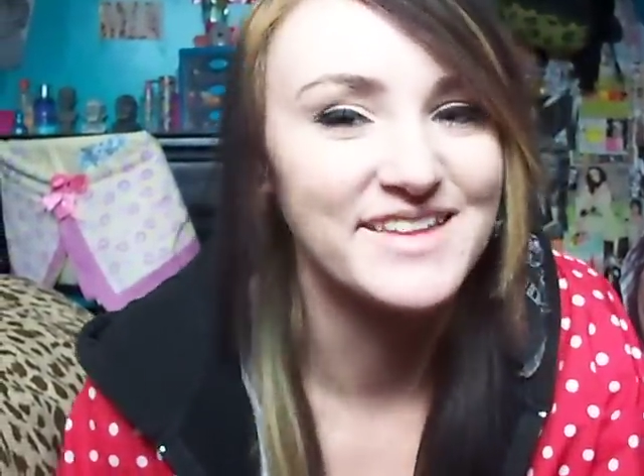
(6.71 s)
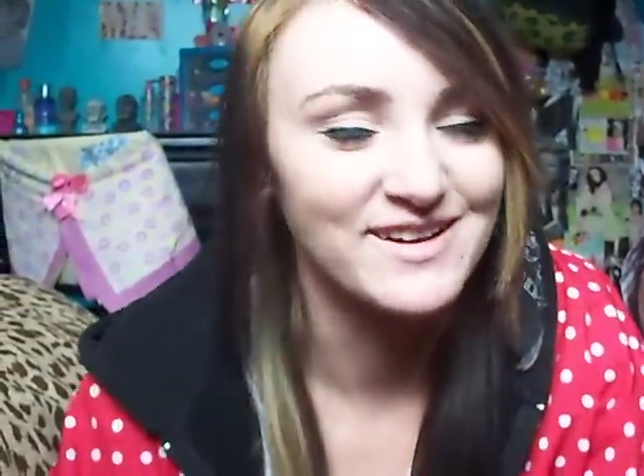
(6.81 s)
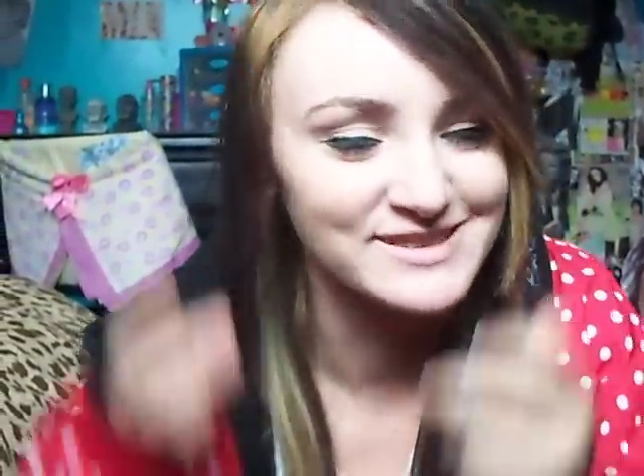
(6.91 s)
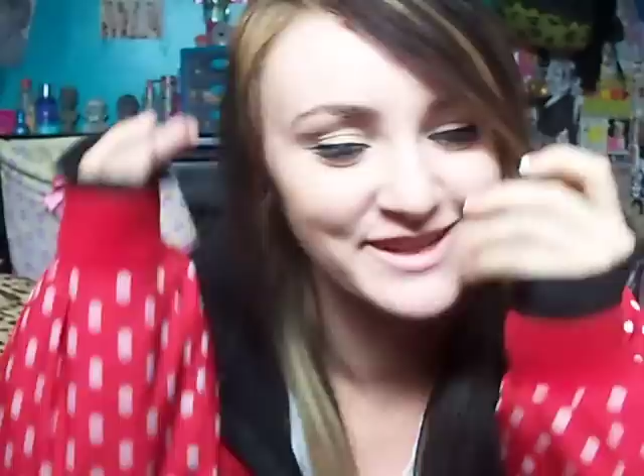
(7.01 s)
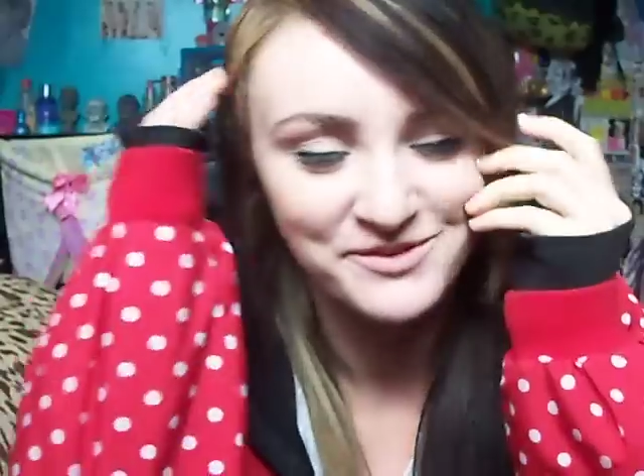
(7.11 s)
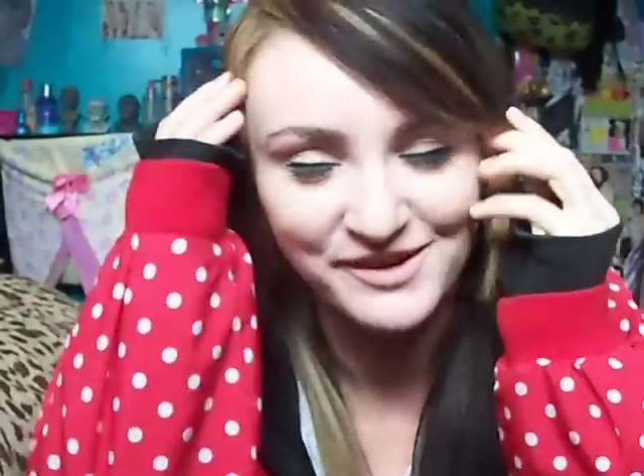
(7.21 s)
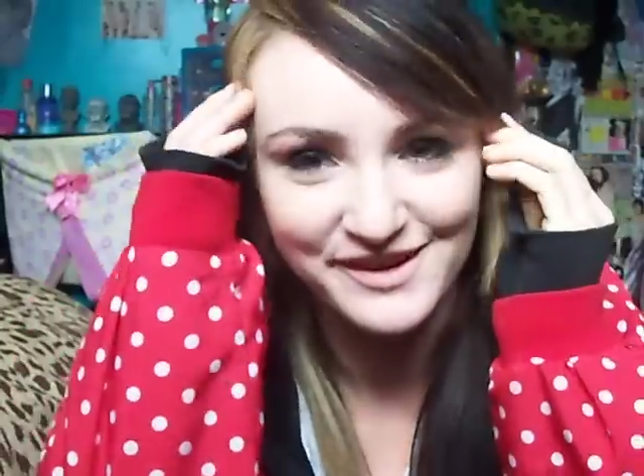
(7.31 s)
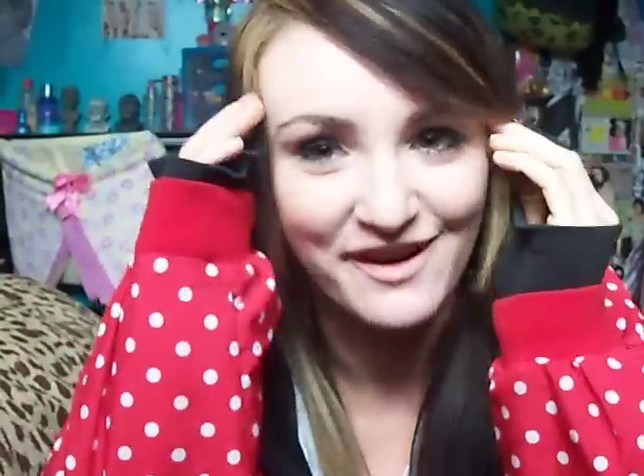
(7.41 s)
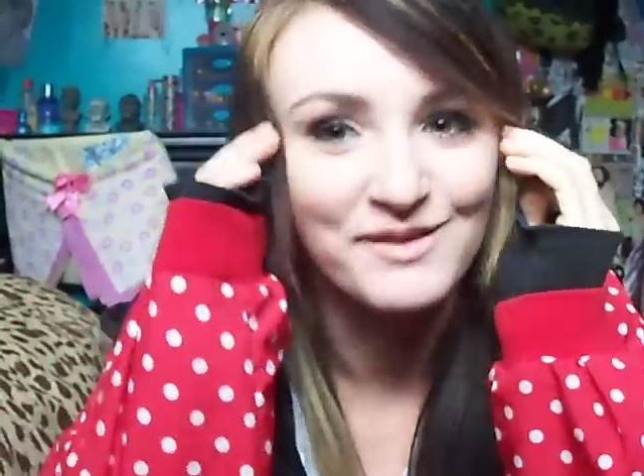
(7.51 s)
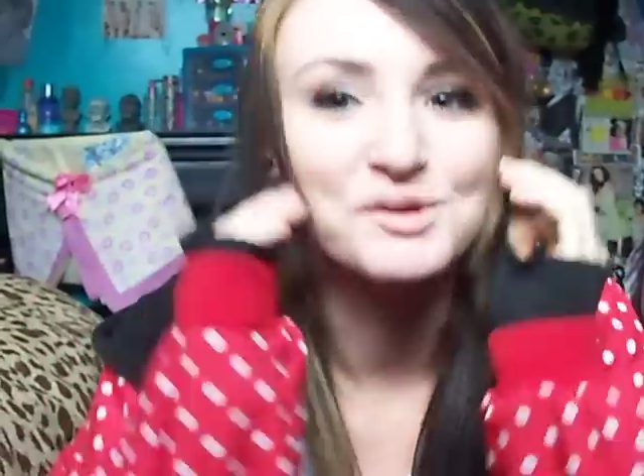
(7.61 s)
That was a
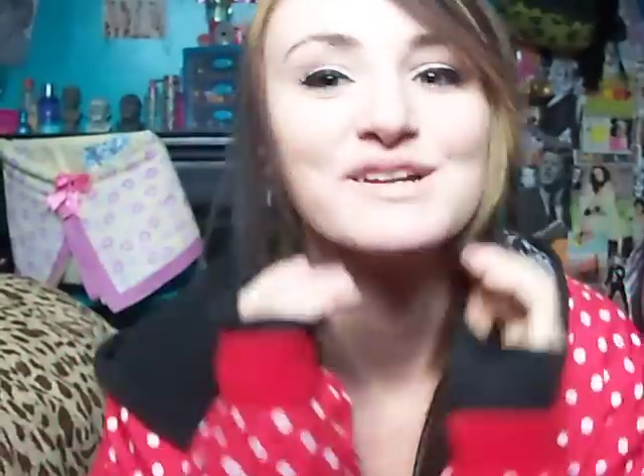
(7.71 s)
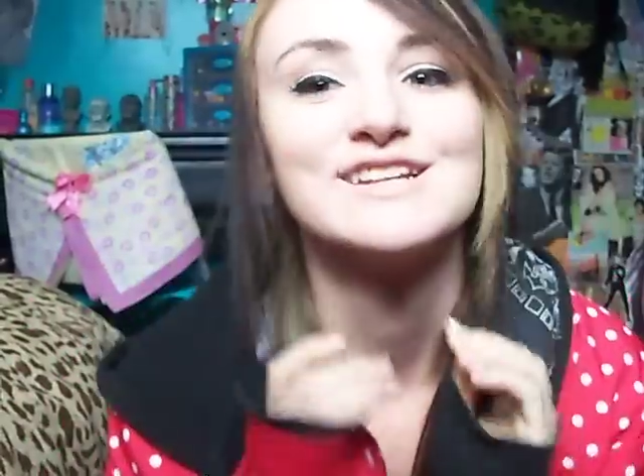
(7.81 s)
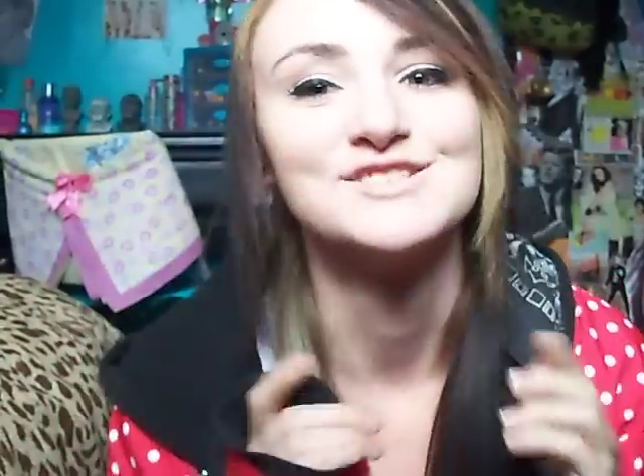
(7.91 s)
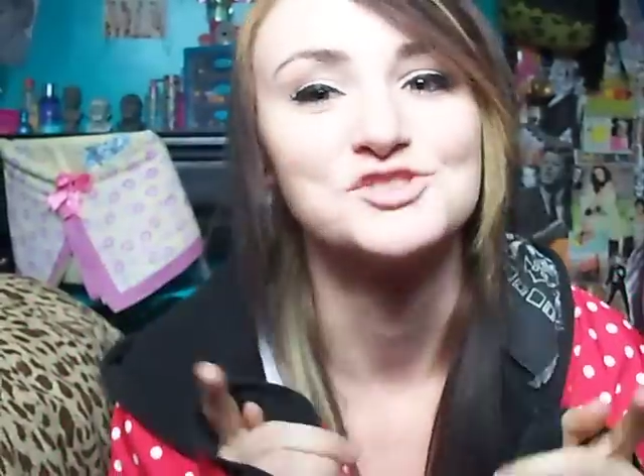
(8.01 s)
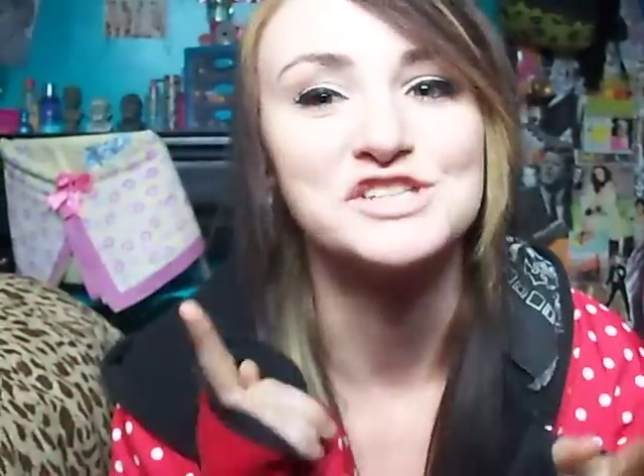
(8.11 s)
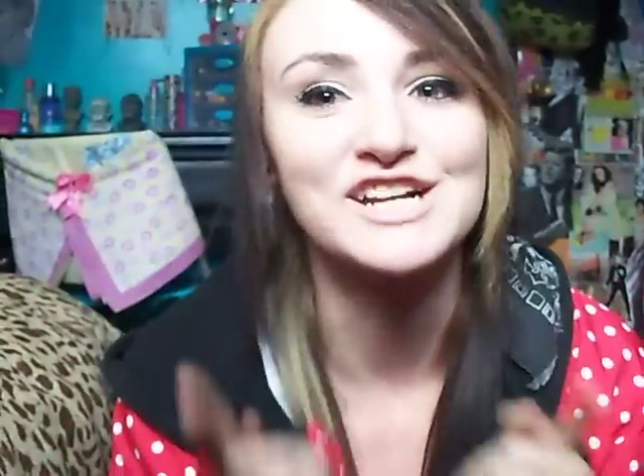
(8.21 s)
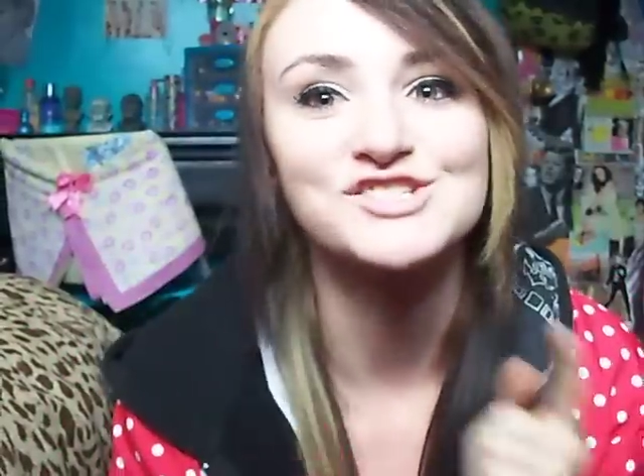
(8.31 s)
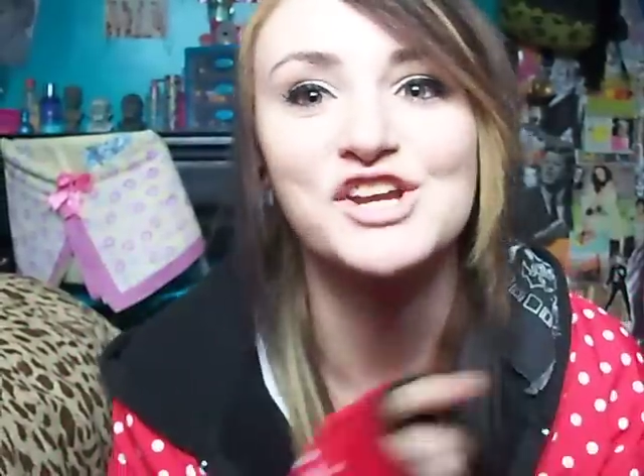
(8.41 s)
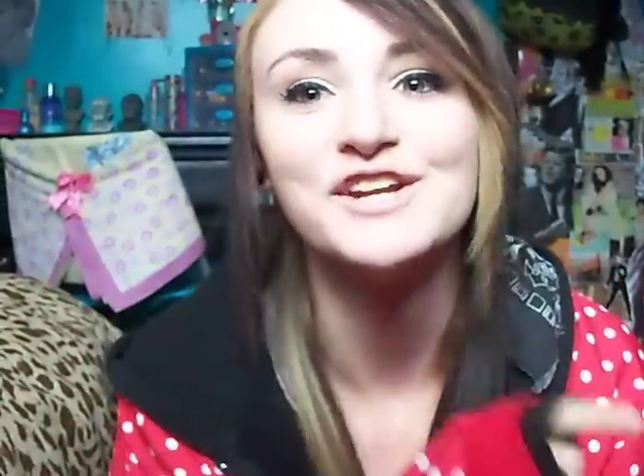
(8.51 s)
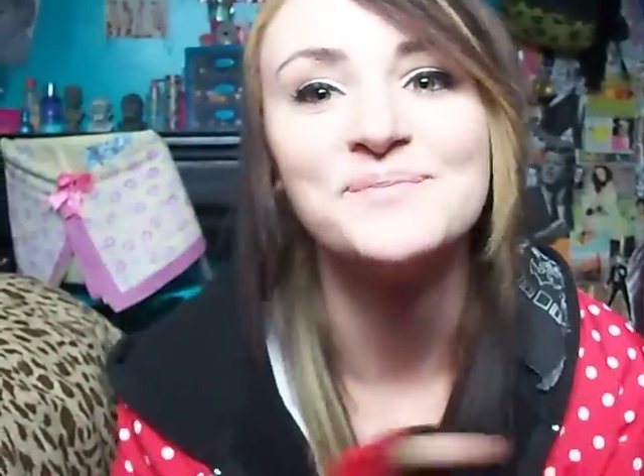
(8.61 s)
really awkward
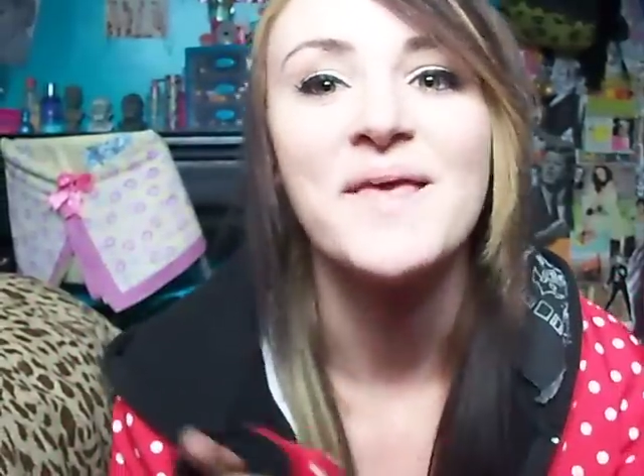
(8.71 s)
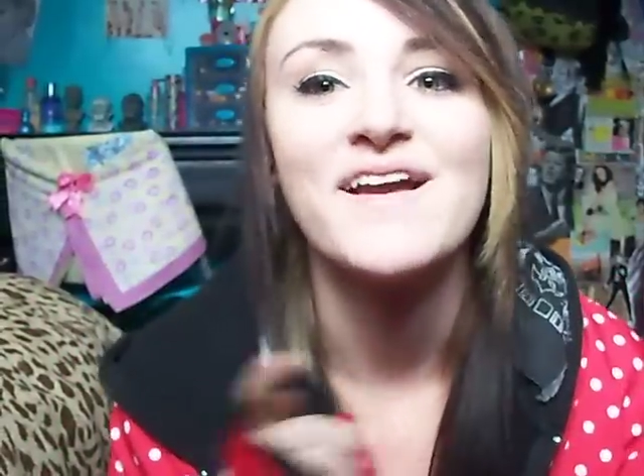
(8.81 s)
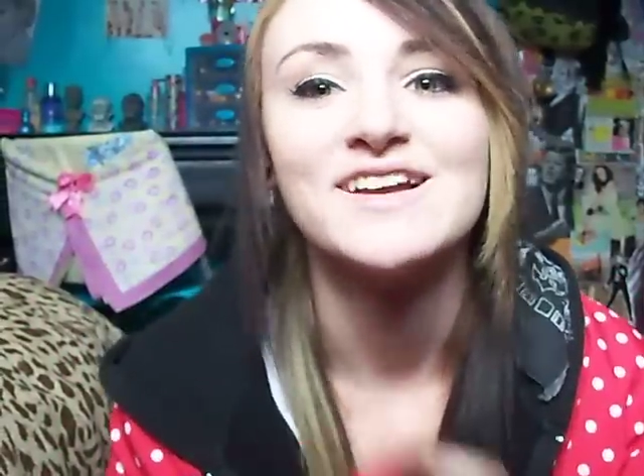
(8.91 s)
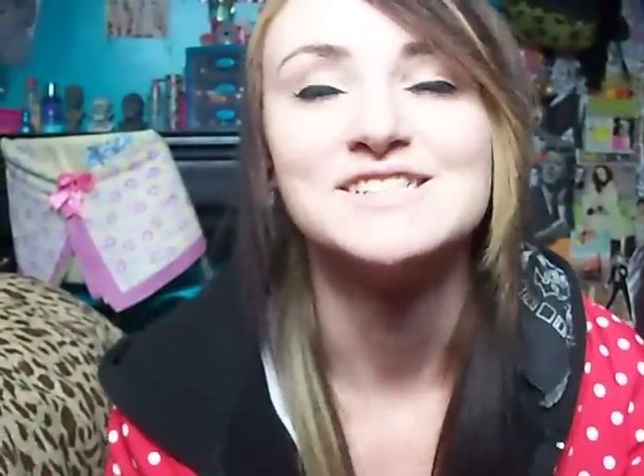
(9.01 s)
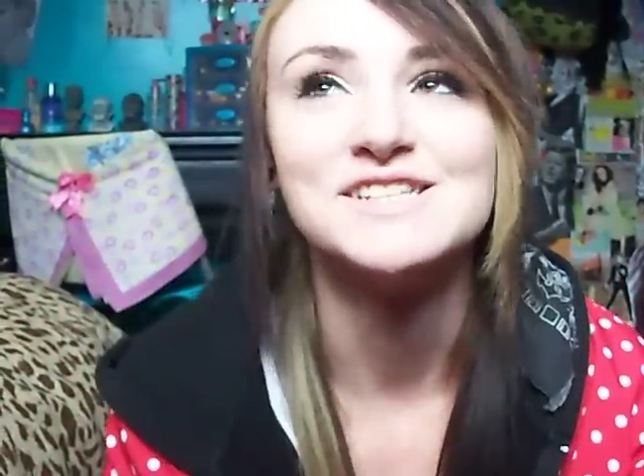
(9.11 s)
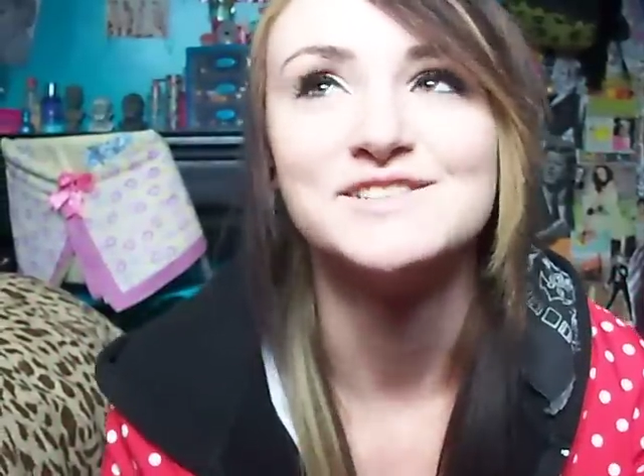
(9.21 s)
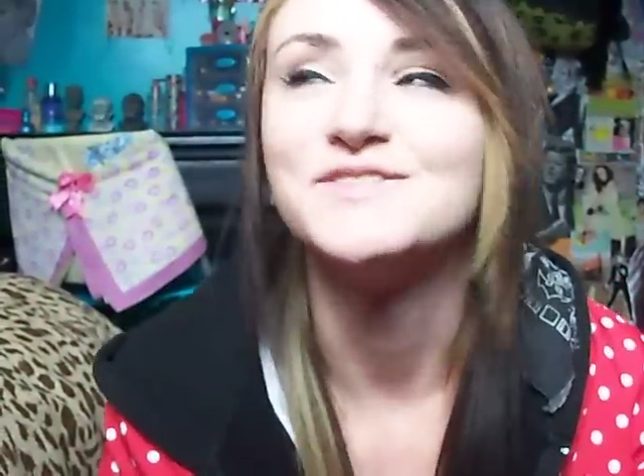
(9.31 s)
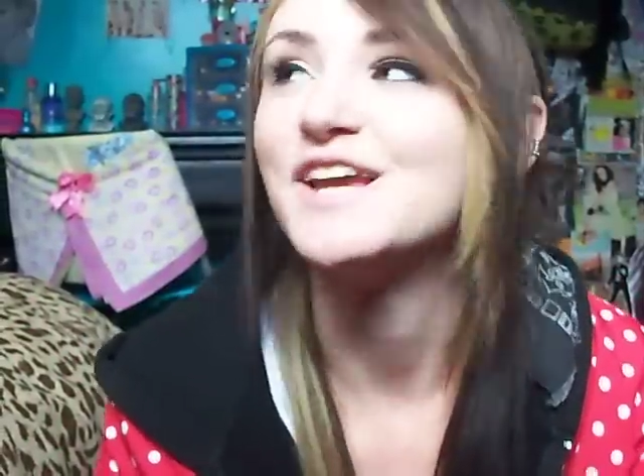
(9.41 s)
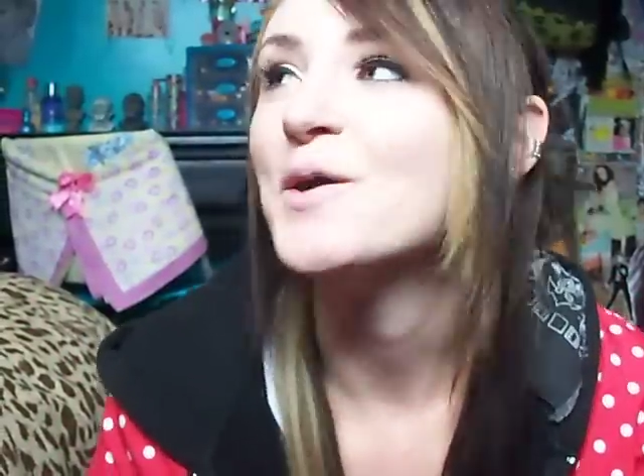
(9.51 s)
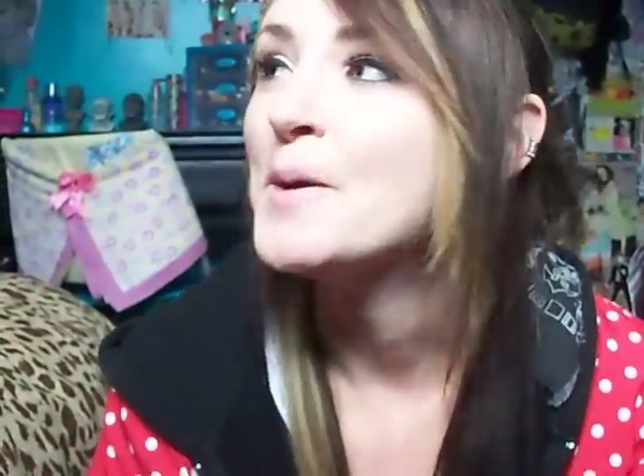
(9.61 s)
introduction to this
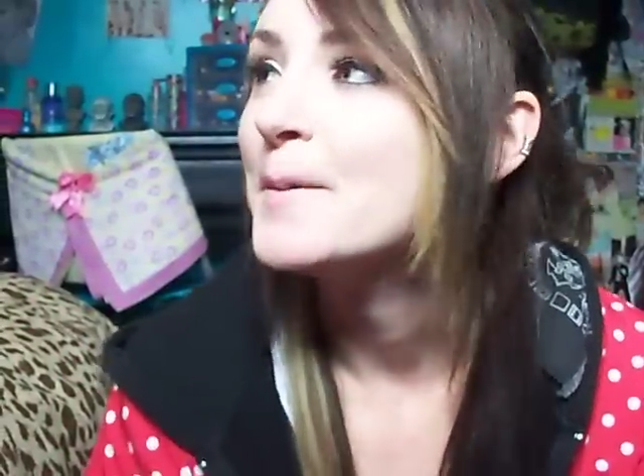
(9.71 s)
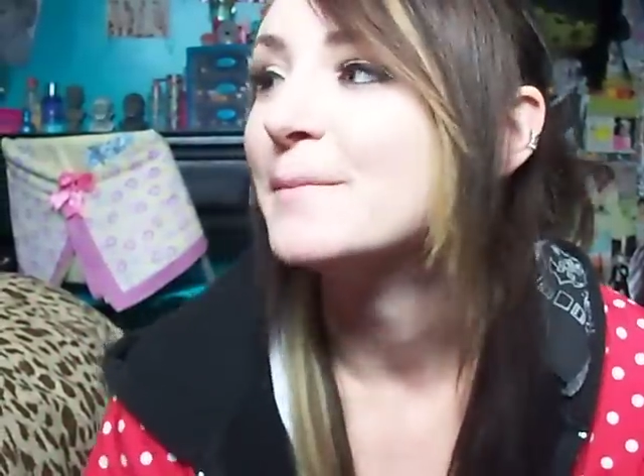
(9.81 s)
video.